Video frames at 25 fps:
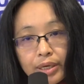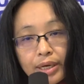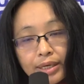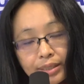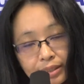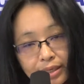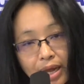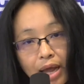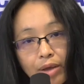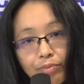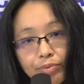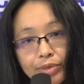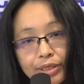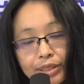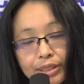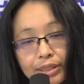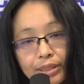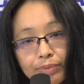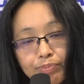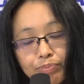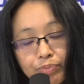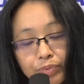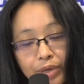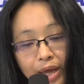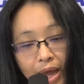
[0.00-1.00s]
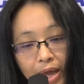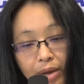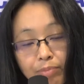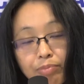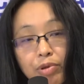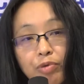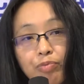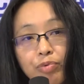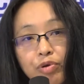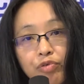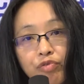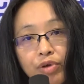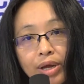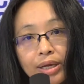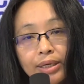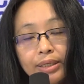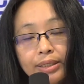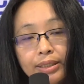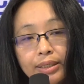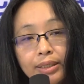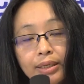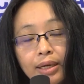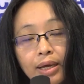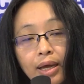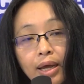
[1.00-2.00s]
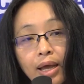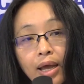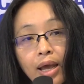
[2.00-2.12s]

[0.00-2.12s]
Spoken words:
yes, diabetes can be prevented,